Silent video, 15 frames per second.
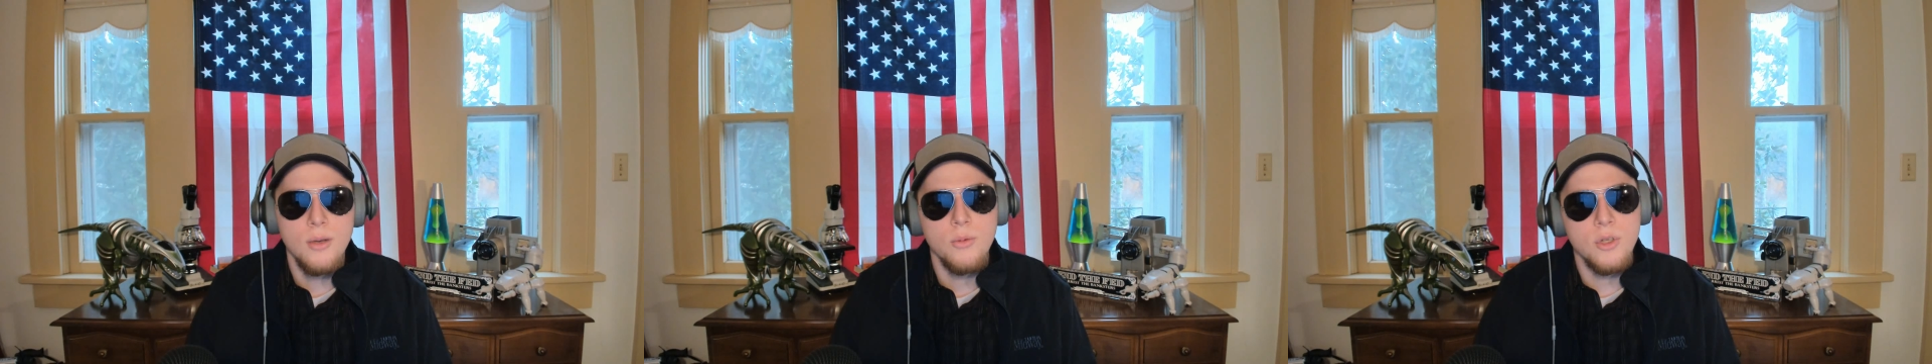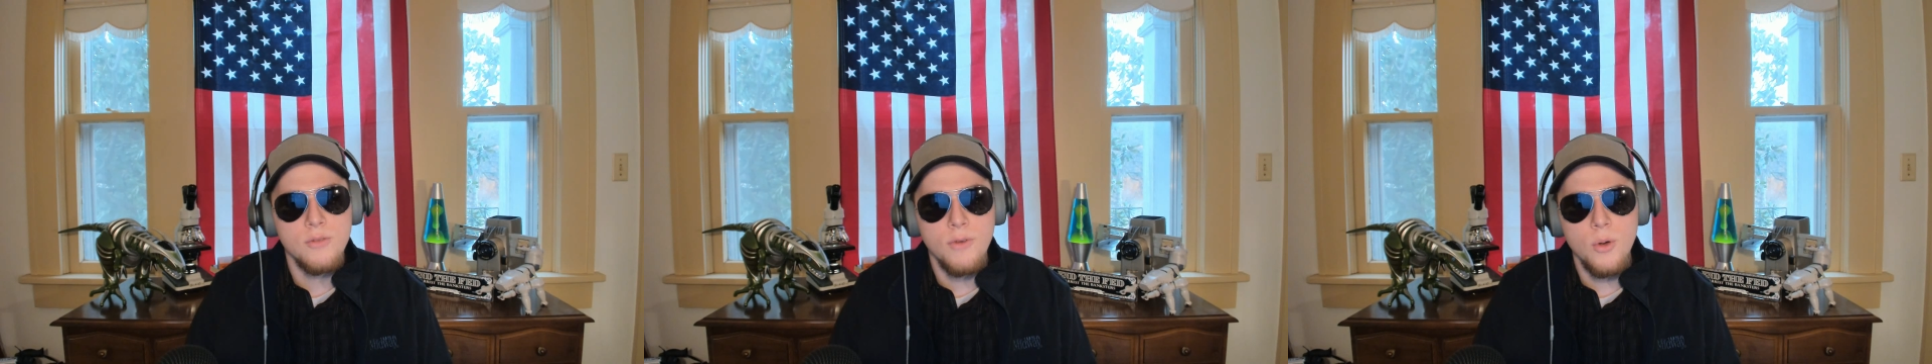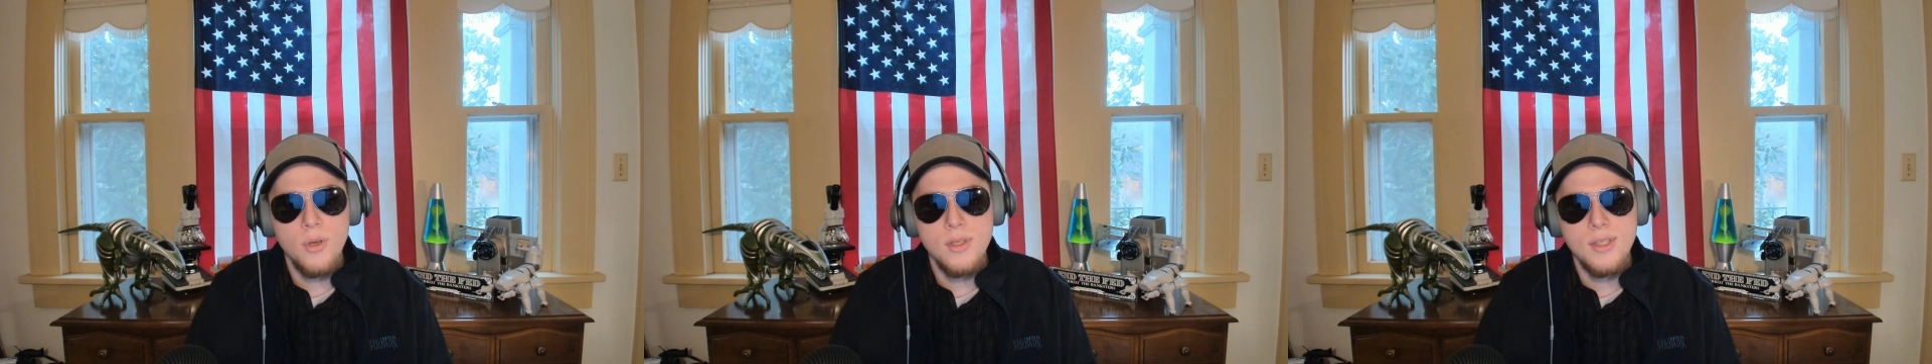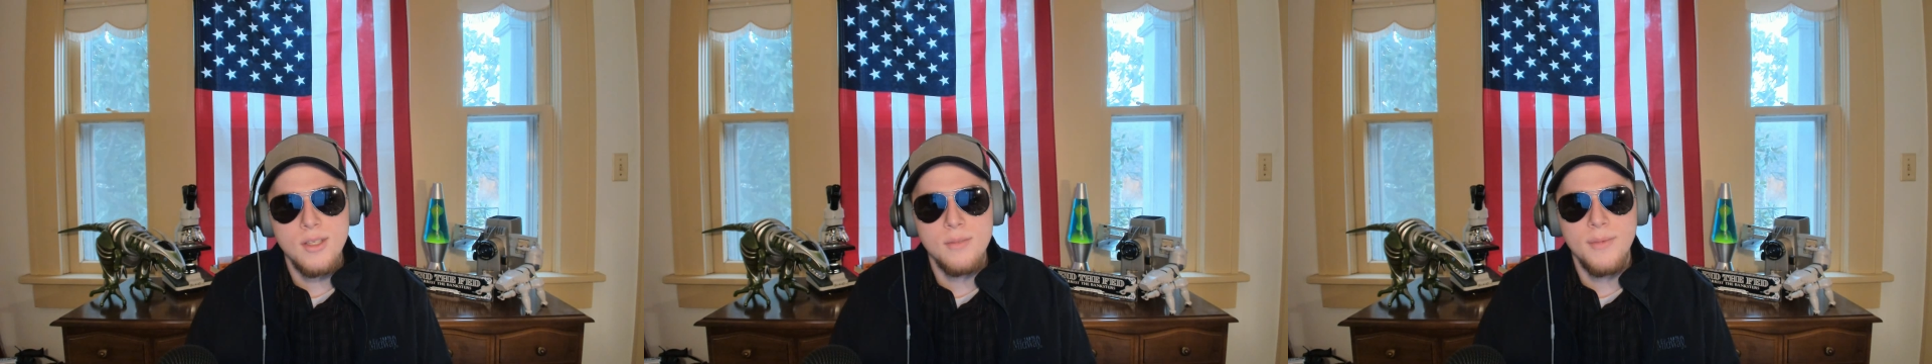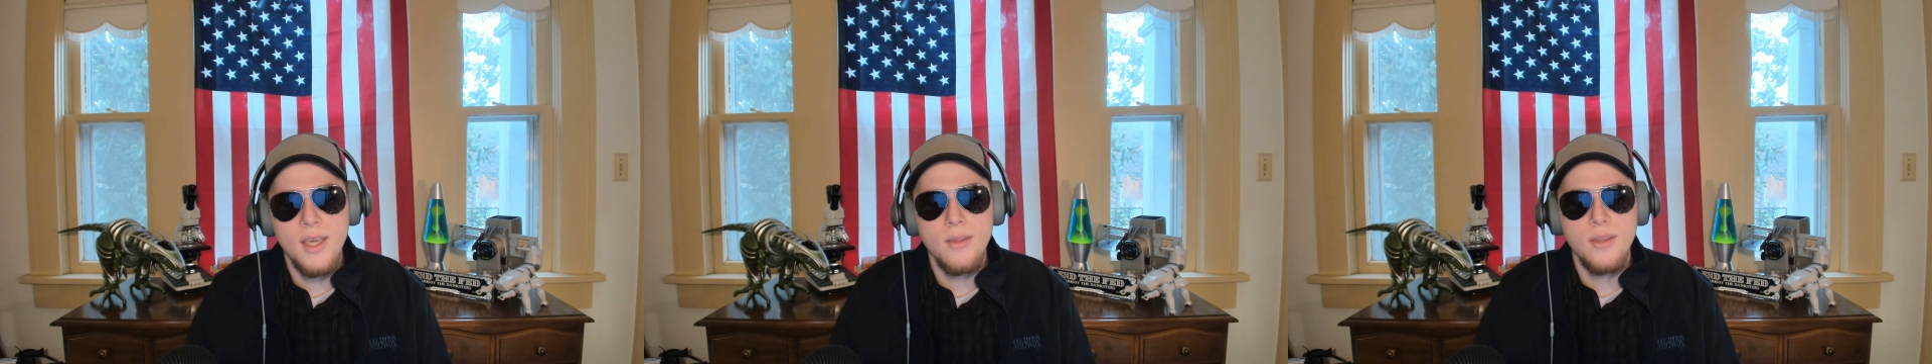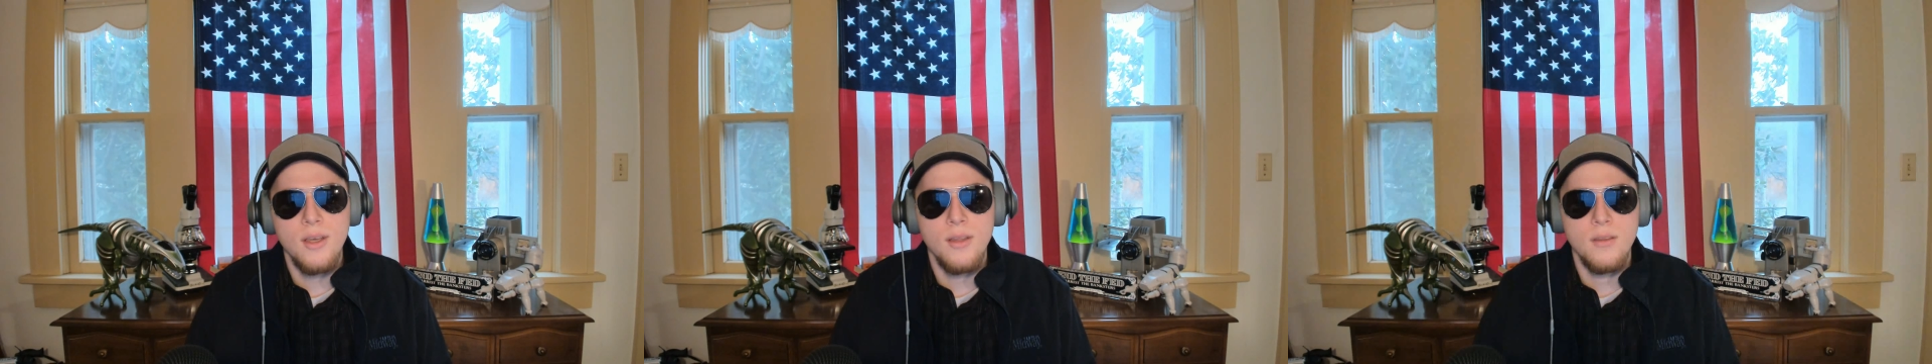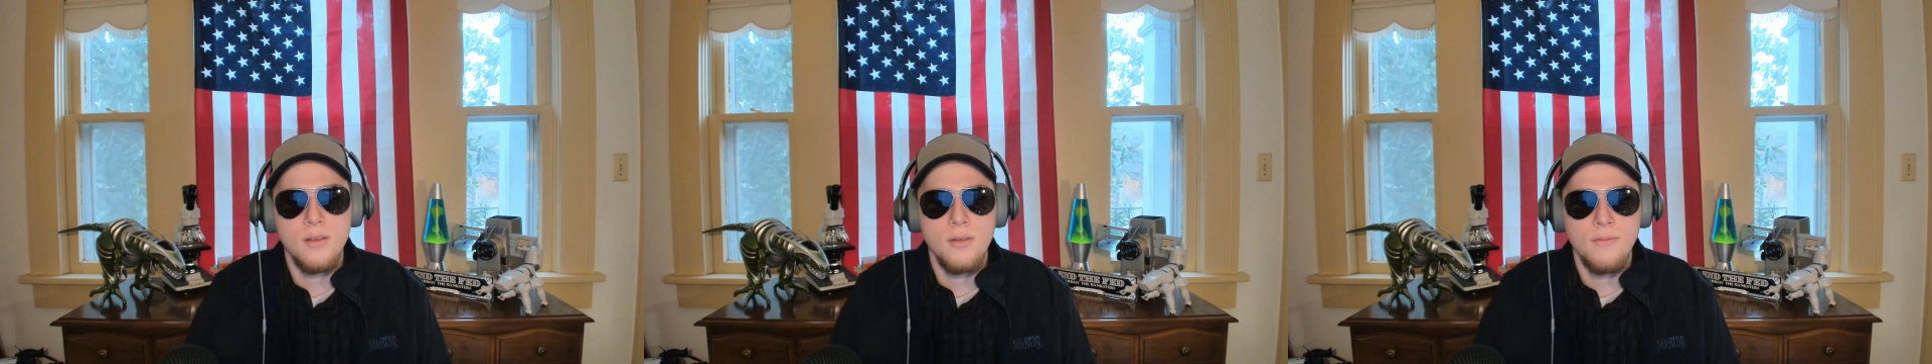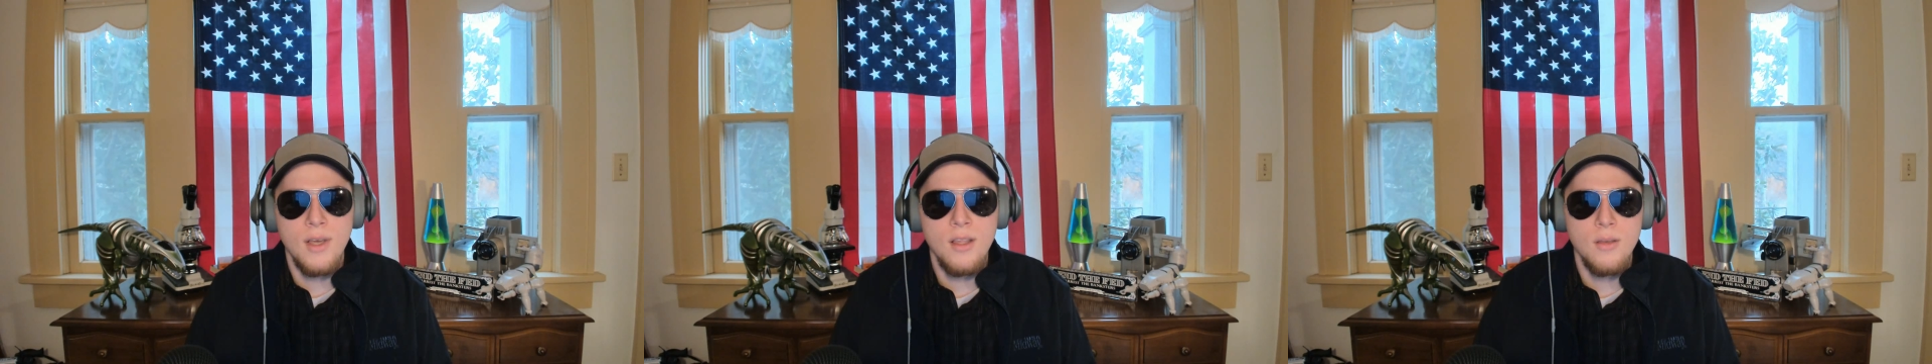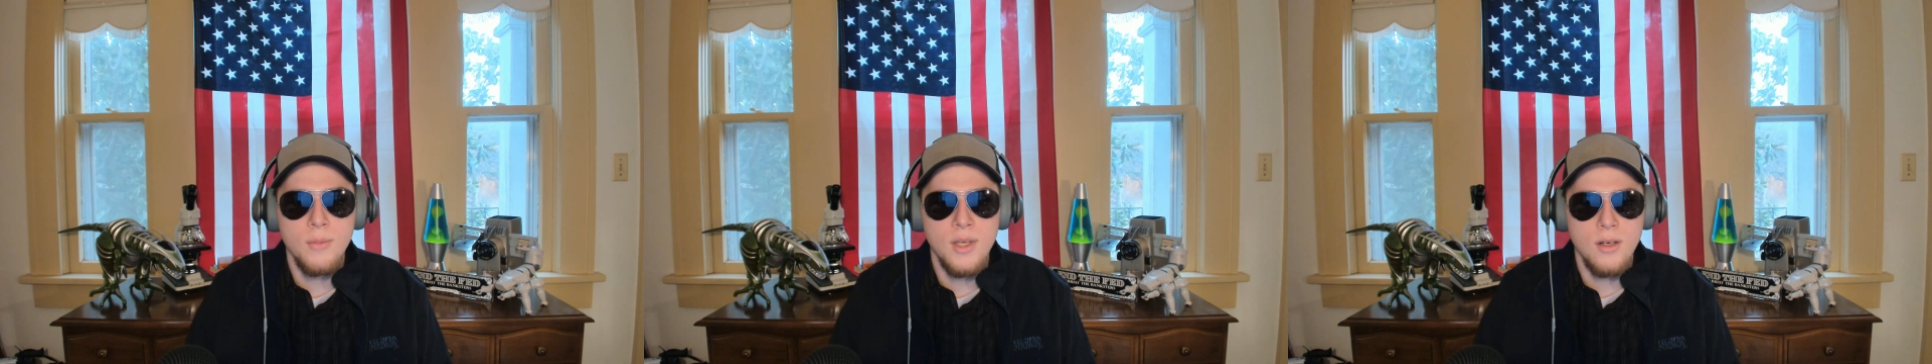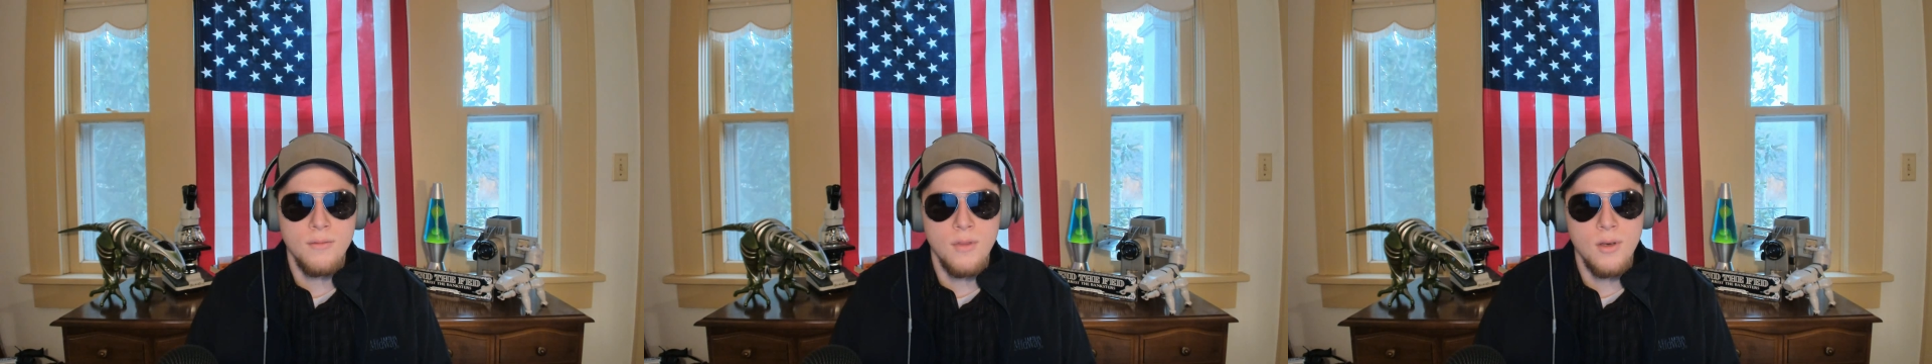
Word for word: which focuses mainly on the development